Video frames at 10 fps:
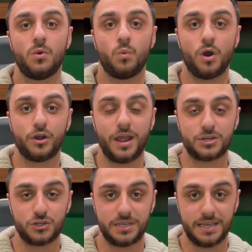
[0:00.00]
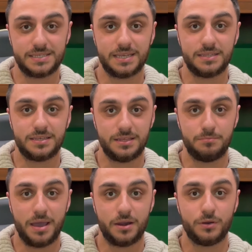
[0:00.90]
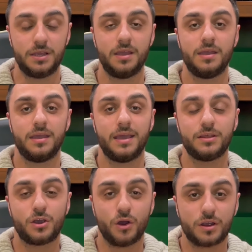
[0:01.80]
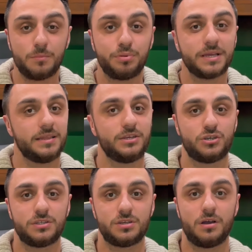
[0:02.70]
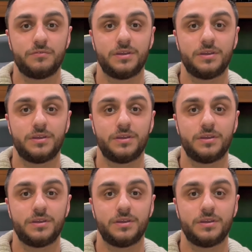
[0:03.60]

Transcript: water actually gets into the battery, and the car completely shuts off.